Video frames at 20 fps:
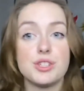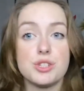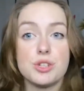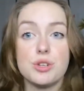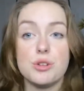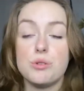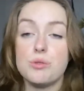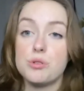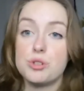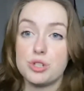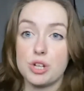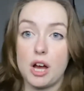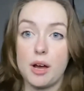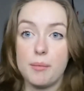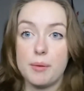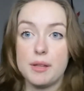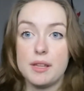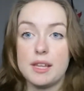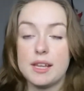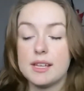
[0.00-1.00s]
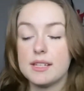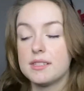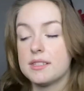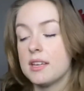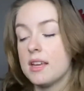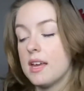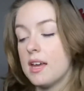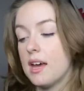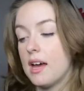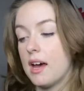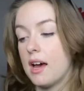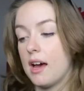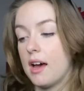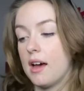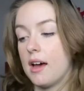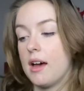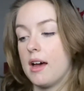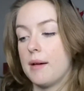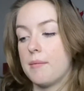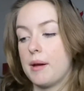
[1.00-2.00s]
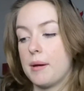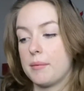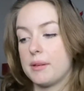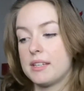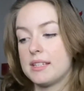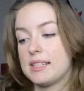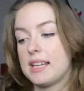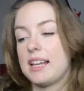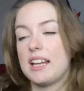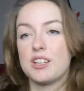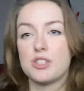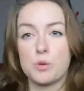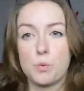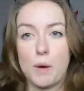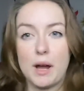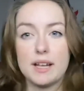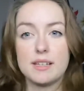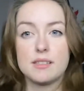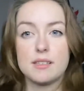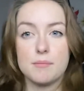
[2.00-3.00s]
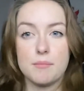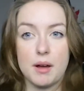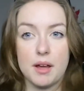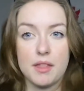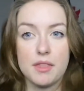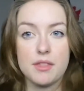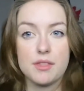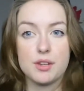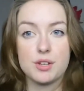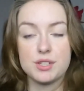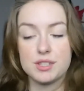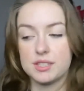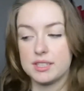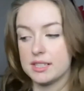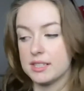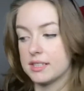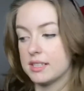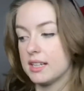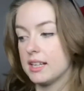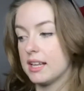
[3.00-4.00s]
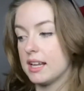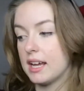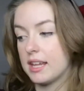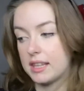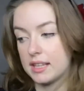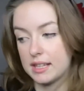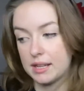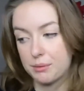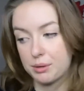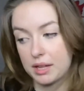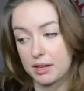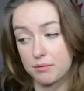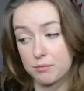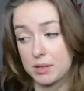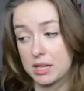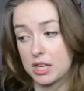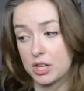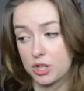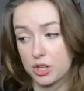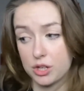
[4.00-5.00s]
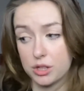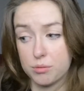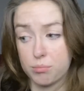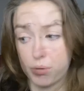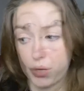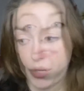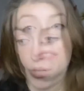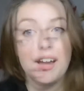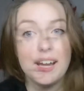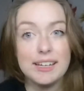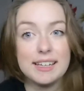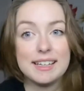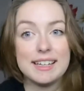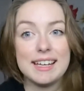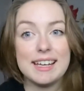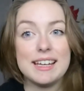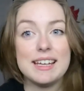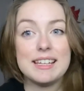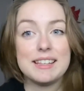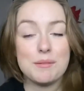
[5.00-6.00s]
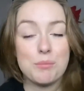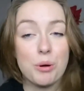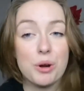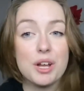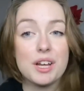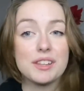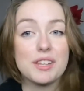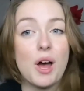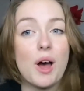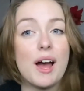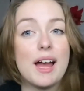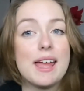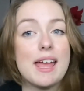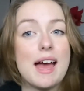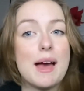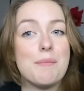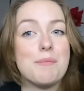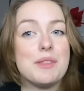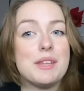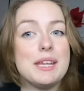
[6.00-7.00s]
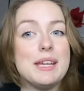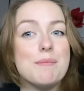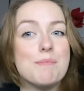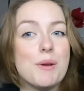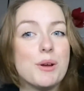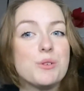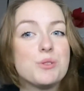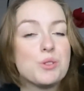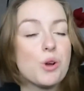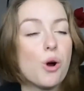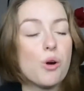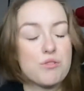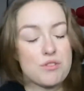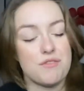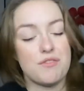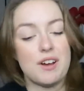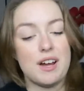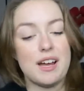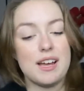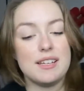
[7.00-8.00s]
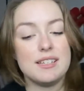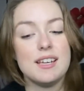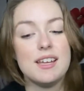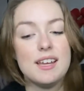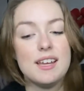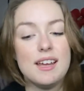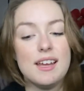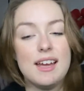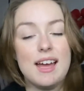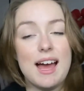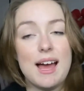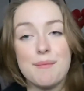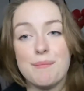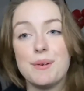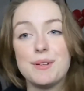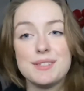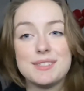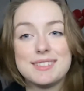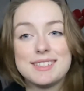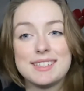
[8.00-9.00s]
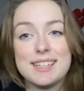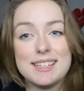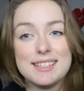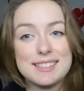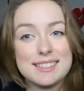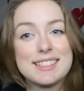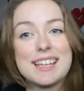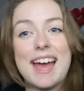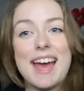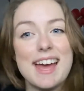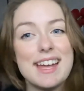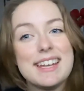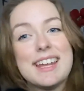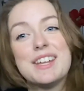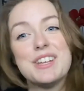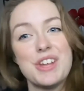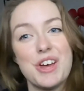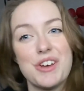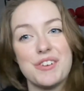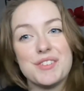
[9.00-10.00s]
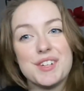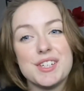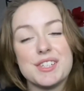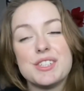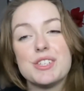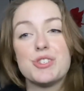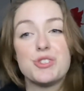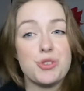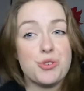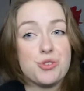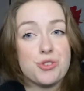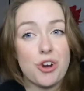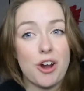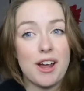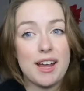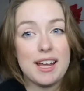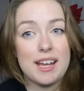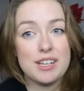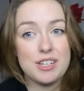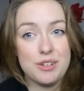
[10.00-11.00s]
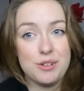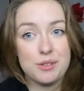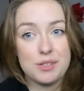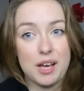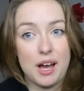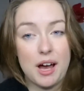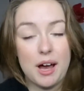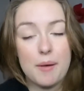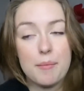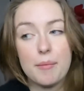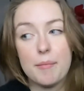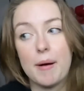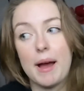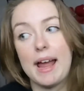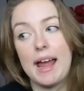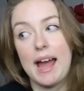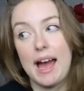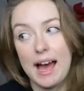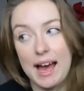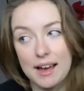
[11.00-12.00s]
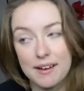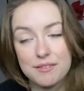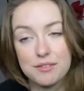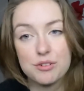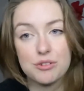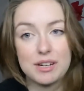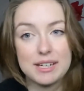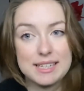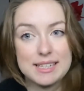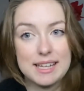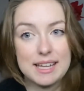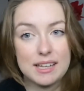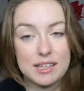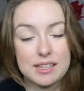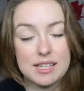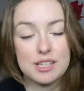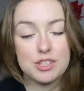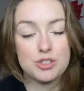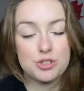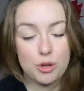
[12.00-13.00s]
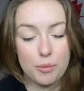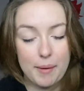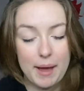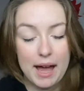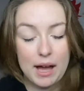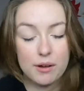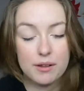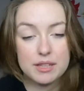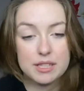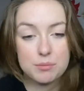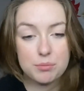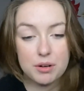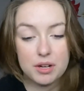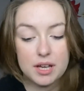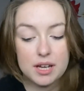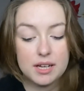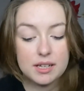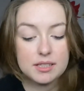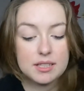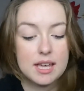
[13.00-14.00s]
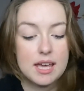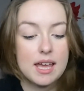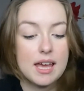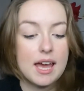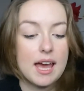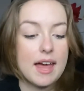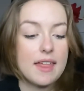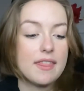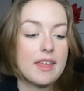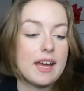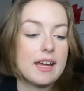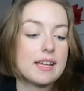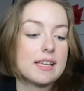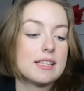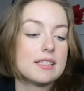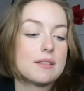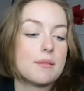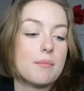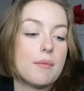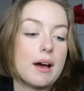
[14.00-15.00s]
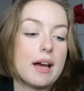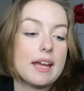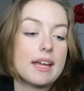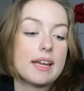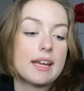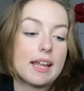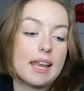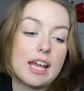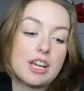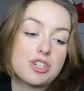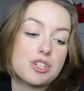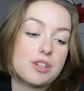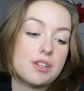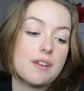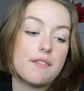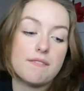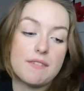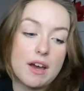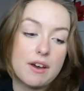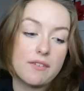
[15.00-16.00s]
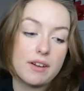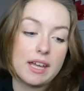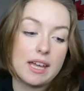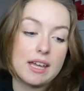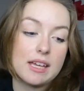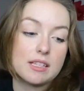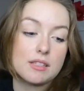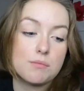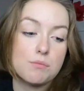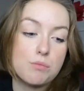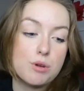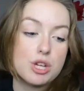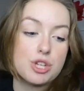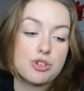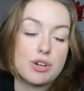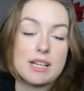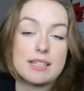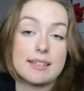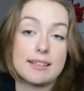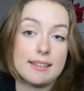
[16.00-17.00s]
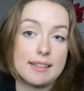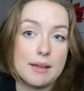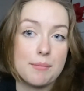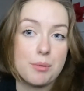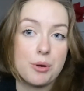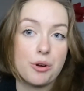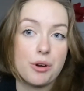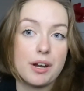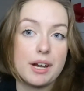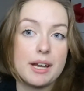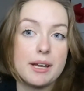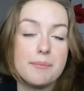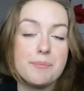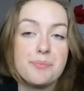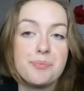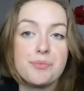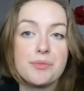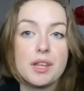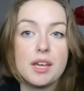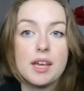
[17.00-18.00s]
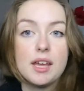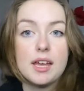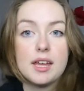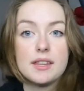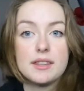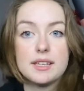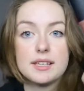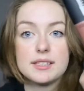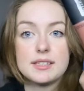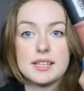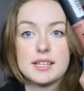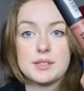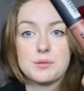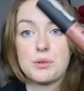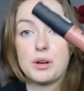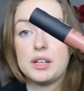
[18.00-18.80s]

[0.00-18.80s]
to sharpen this, I'm gonna say like twice a month consistently. I think that would give me good progress. Finally, the product that I am the most horrified and most scared and nervous to try and use up. I have already taken the stopper out of this product, and that is my Collection Velvet Kiss Moisturizing Lip Cream. This is what